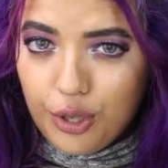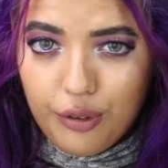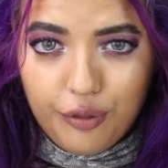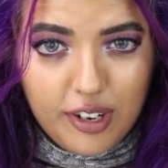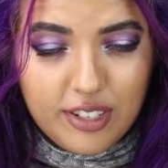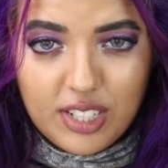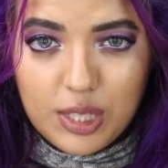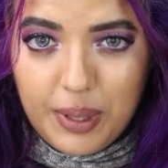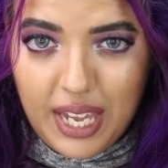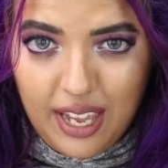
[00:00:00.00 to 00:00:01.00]
Although
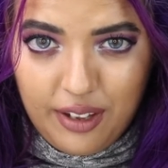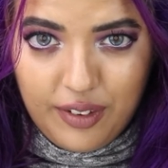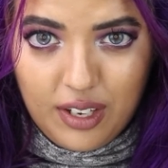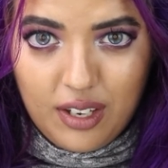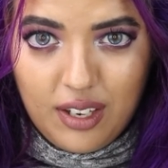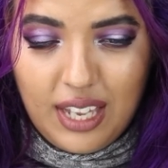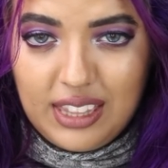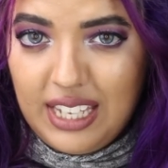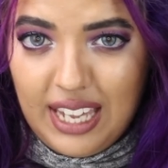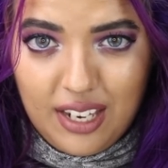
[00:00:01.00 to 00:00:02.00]
Frederick's behavior
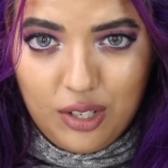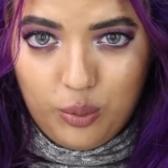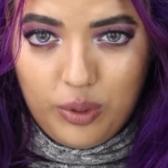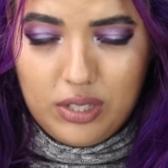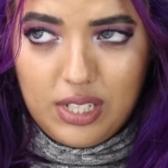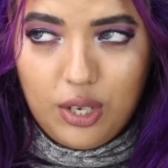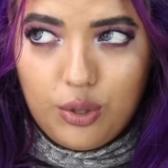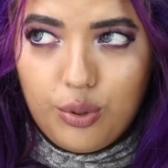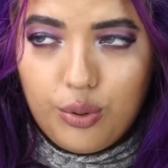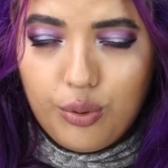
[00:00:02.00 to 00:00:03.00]
at the end was
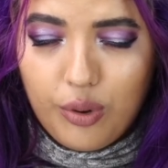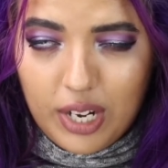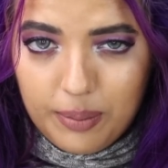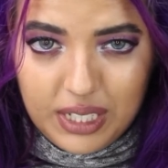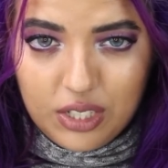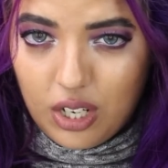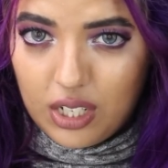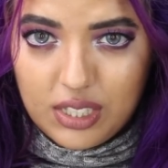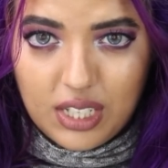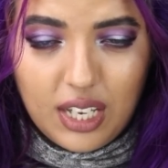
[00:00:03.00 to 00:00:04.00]
incredibly
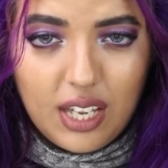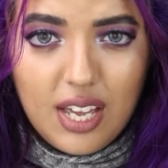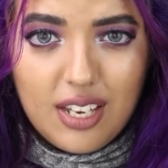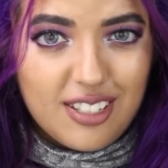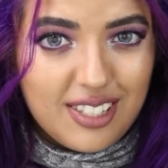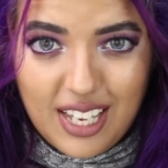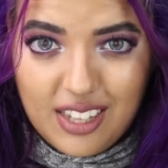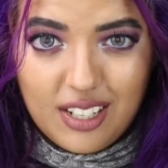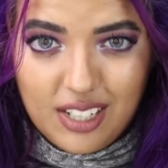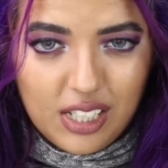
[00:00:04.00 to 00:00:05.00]
toxic, to
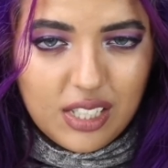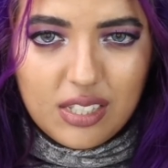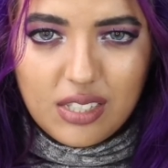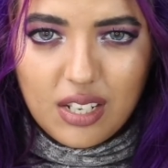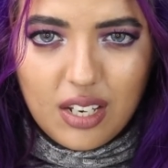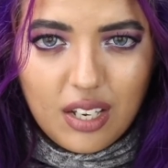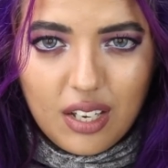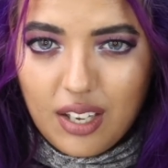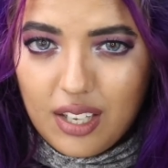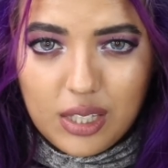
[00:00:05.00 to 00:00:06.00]
say the least,
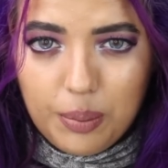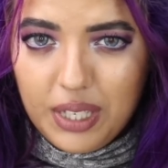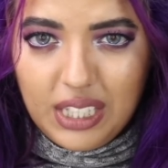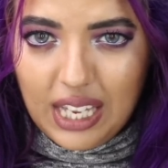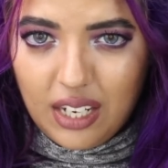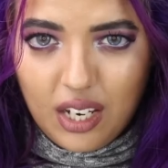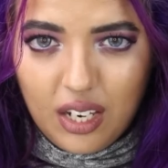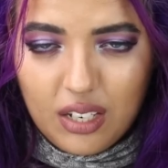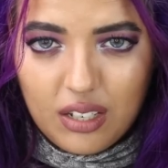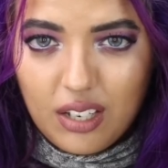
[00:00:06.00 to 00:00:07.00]
in the
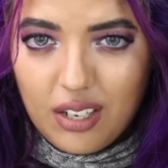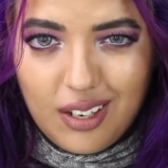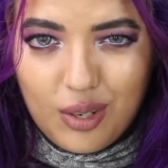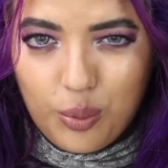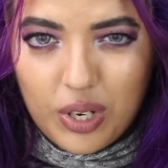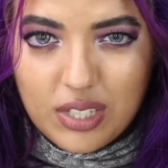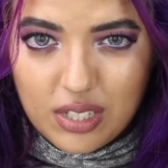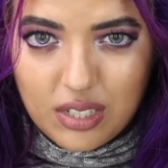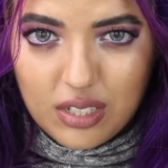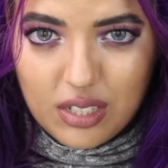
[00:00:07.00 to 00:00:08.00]
beginning, it
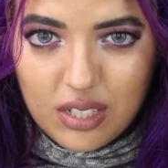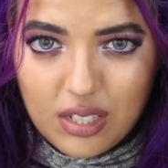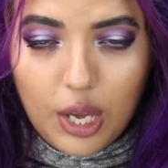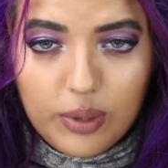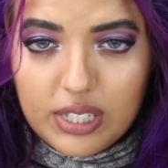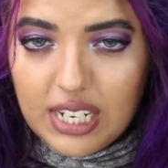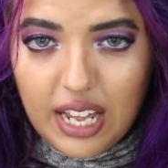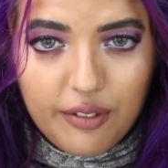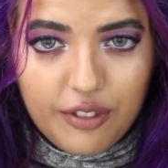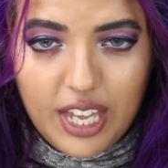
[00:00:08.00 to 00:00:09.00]
wasn't. There was
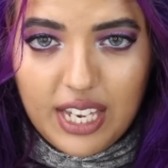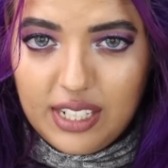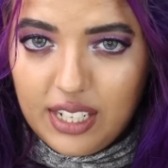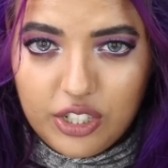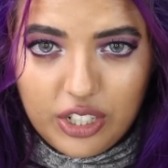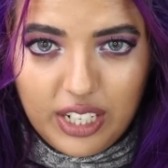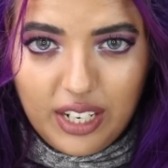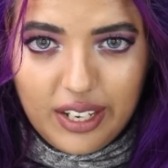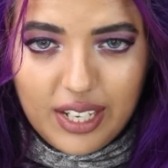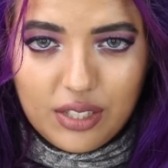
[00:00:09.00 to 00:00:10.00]
love there
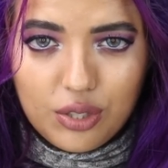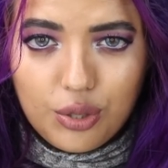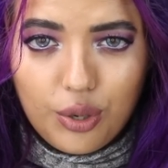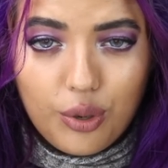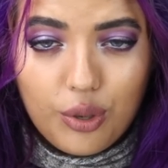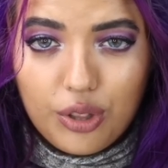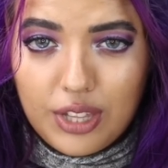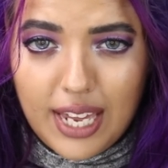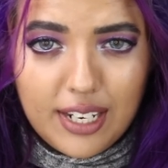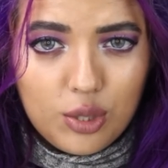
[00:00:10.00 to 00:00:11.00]
initially, and so
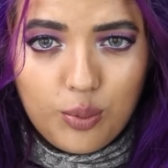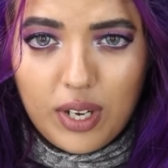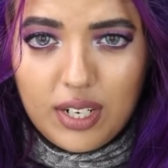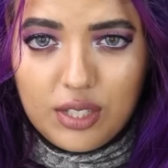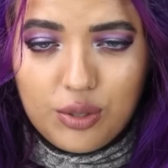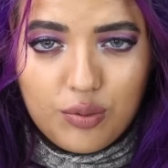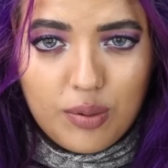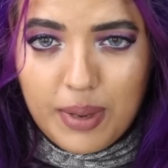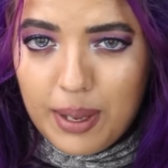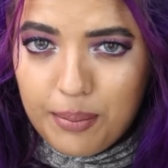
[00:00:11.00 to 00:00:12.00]
that is what is
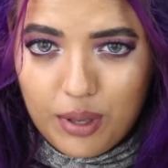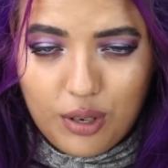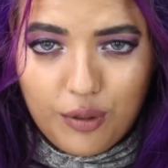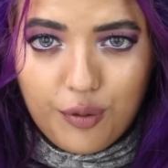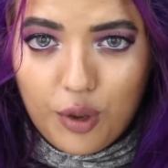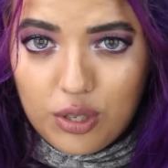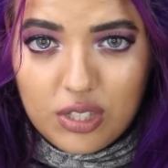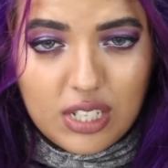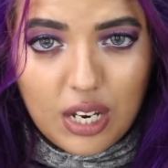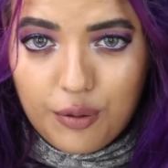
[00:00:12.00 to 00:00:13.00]
remembered
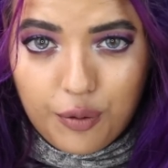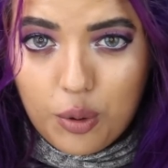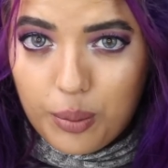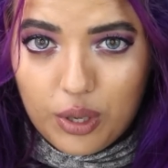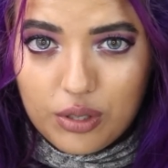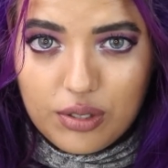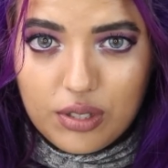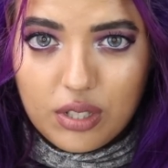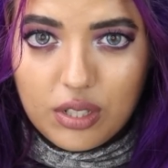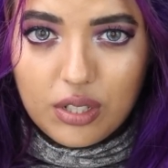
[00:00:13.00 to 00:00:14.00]
first and
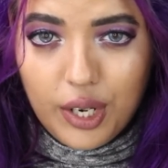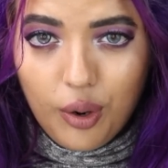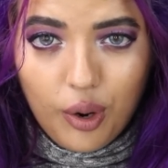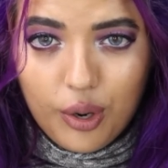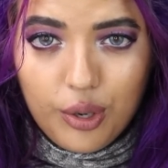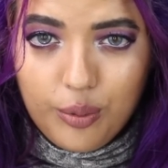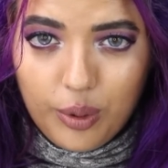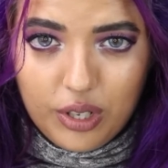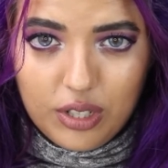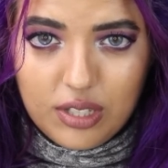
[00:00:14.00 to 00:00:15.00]
foremost. In her own
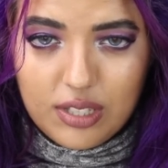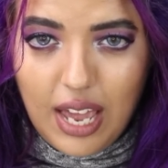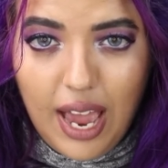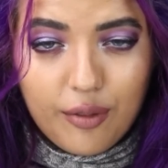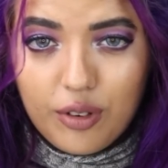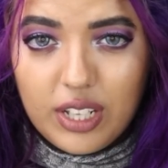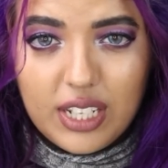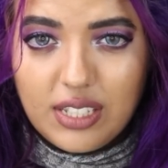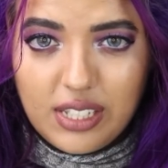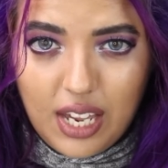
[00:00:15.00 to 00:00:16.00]
words, Avril
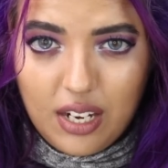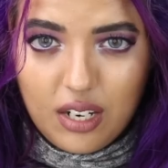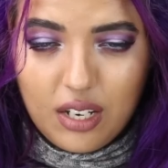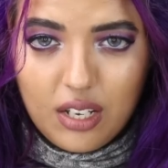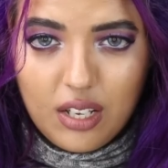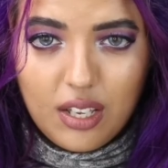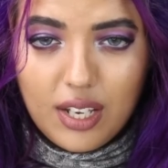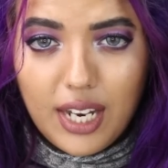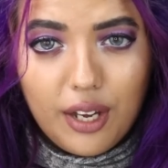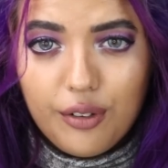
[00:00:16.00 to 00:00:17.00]
had said,
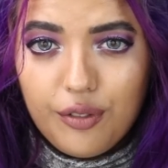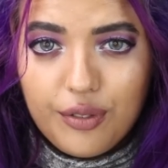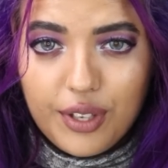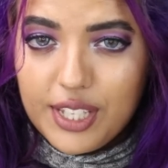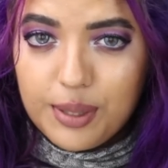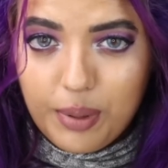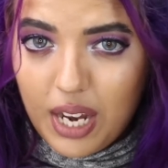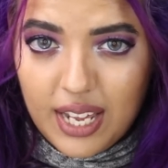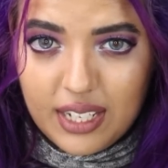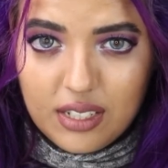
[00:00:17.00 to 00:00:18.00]
"Love is
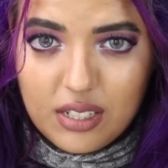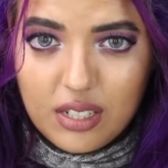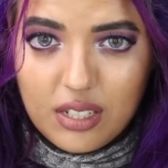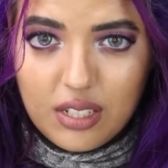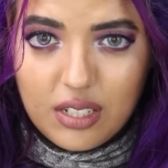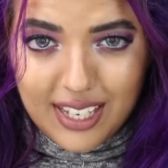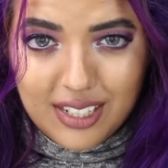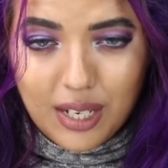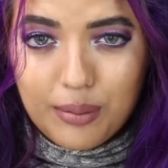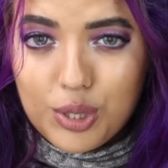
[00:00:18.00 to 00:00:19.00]
blind."
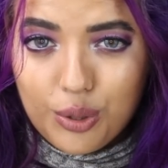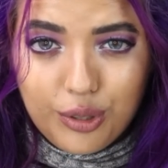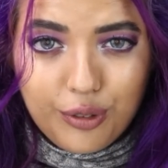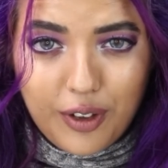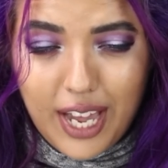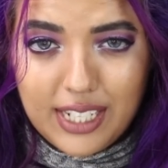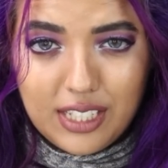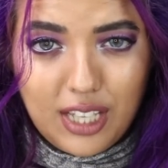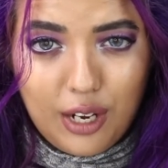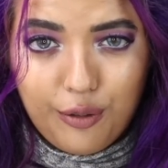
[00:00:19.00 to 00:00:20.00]
And I'm sure the
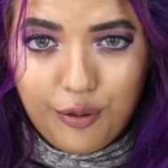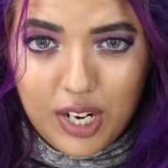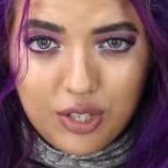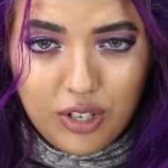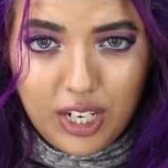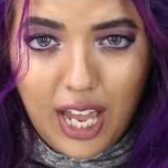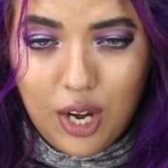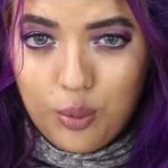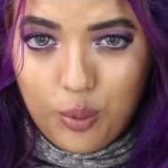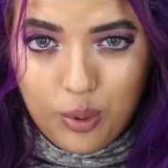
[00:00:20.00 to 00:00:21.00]
fact that Frederick
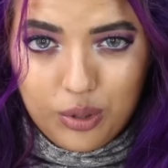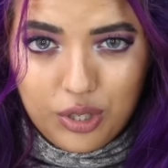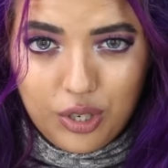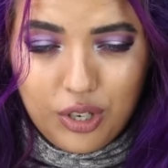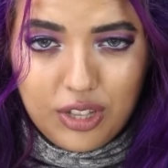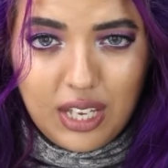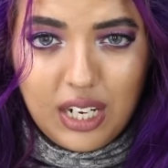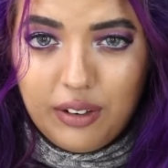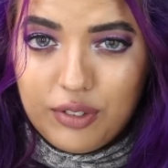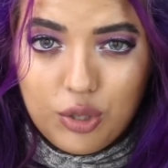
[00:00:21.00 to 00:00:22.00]
had warned her
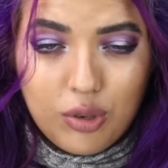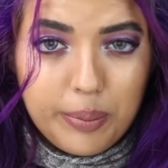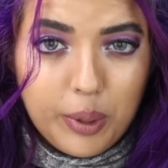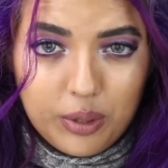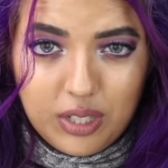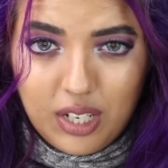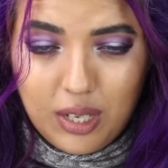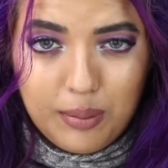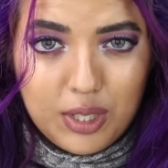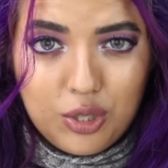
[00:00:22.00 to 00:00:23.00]
that if she reported
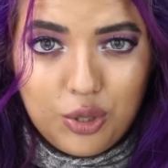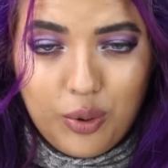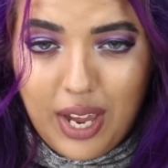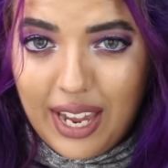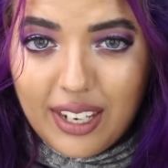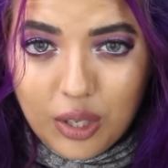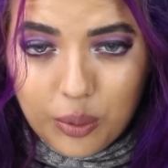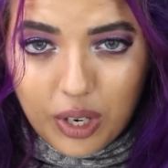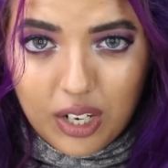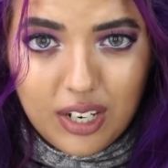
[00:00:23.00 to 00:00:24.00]
him to
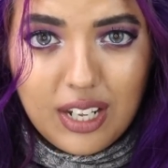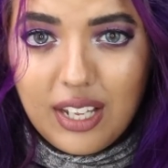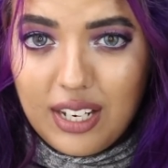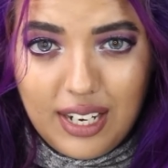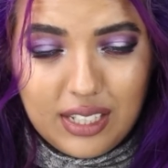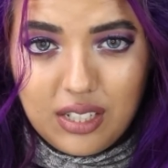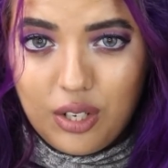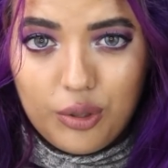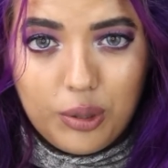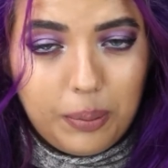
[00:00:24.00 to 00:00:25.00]
anyone, let
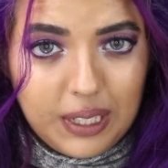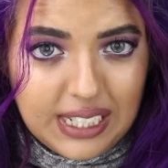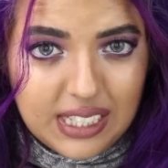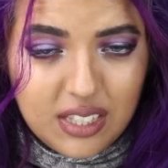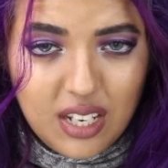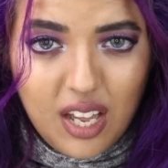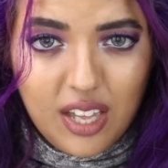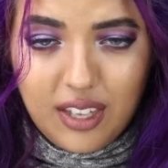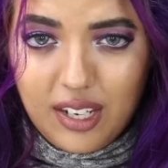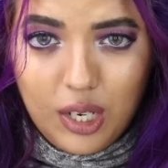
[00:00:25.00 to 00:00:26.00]
alone the police,
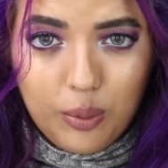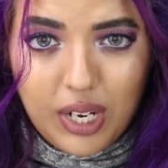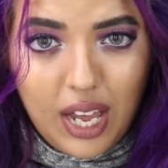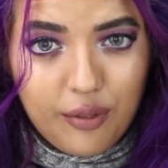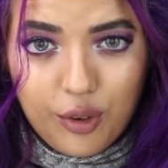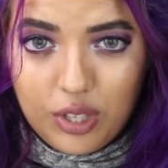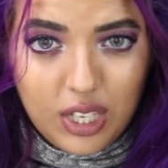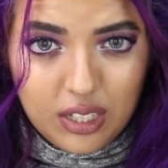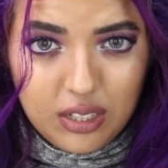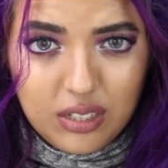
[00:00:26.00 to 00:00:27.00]
that he would have her
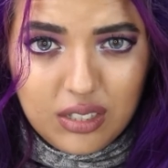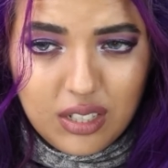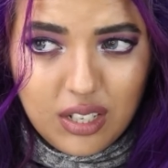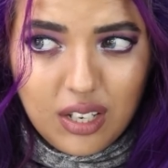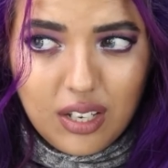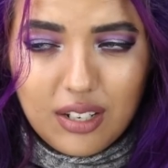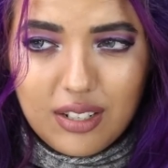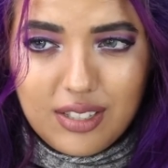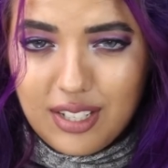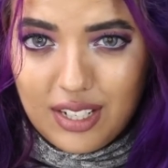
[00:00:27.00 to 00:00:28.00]
killed,
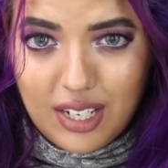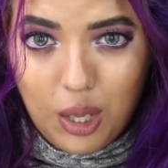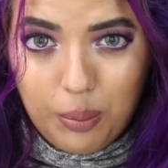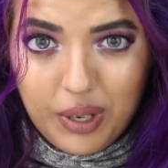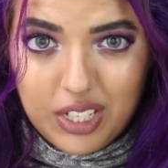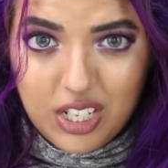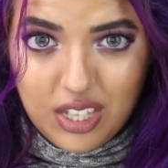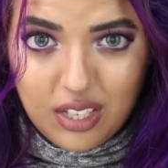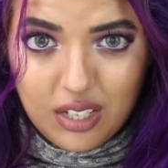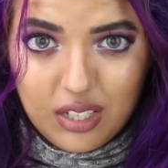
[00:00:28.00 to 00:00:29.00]
didn't help much
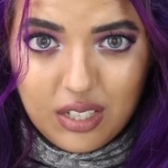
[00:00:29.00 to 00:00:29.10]
either.